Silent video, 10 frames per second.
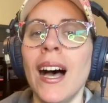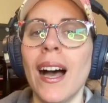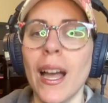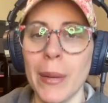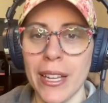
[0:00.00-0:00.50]

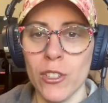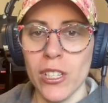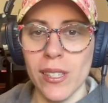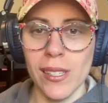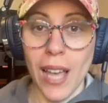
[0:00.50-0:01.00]
I'm
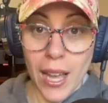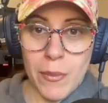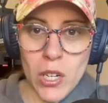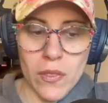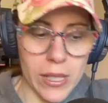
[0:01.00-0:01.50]
anxious.
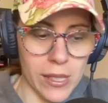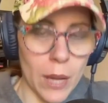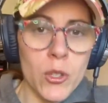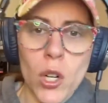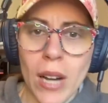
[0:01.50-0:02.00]
I'm nervous.
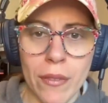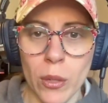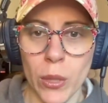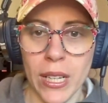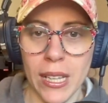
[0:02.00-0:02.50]
I'm sure
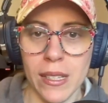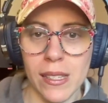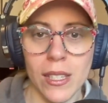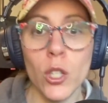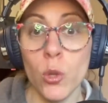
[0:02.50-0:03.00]
everyone
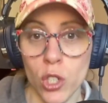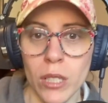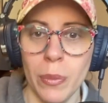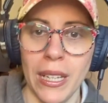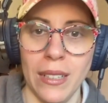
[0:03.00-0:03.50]
is. You
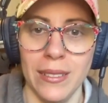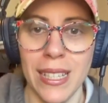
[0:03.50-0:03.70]
should be.